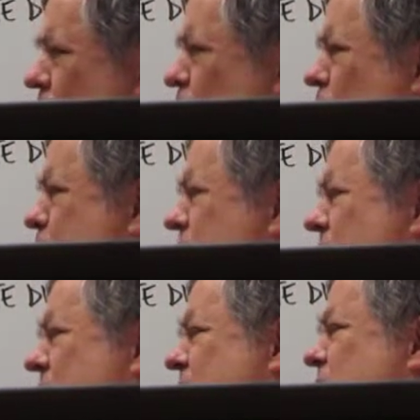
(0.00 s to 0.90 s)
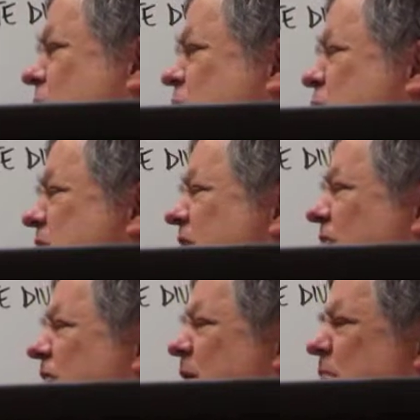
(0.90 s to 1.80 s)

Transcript: Well, Bill, that tells me the effect,